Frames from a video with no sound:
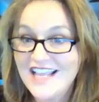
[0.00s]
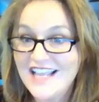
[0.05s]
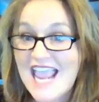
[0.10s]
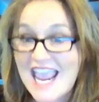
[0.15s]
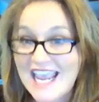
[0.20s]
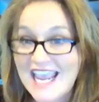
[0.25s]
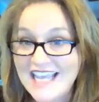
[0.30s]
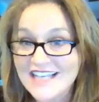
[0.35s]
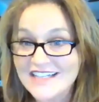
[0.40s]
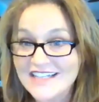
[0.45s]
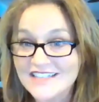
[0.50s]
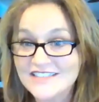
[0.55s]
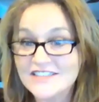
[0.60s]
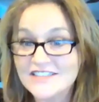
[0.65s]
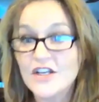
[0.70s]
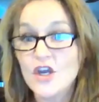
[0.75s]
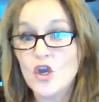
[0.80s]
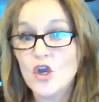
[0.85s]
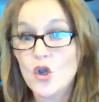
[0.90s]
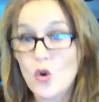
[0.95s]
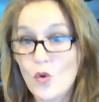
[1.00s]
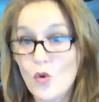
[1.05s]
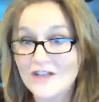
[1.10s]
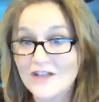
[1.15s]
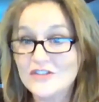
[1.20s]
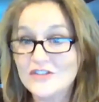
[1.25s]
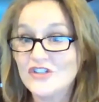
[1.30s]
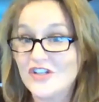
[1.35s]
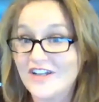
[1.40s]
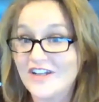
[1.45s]
and
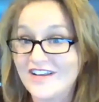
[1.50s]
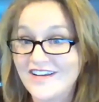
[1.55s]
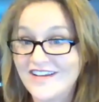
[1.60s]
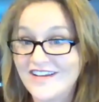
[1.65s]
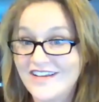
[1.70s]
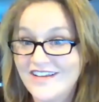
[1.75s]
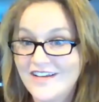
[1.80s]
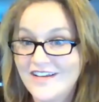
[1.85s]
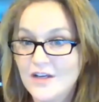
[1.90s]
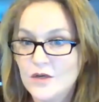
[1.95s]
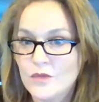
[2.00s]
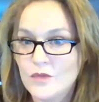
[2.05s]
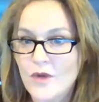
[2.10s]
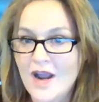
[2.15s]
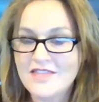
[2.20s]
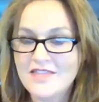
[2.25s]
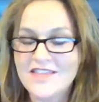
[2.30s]
questioning, right?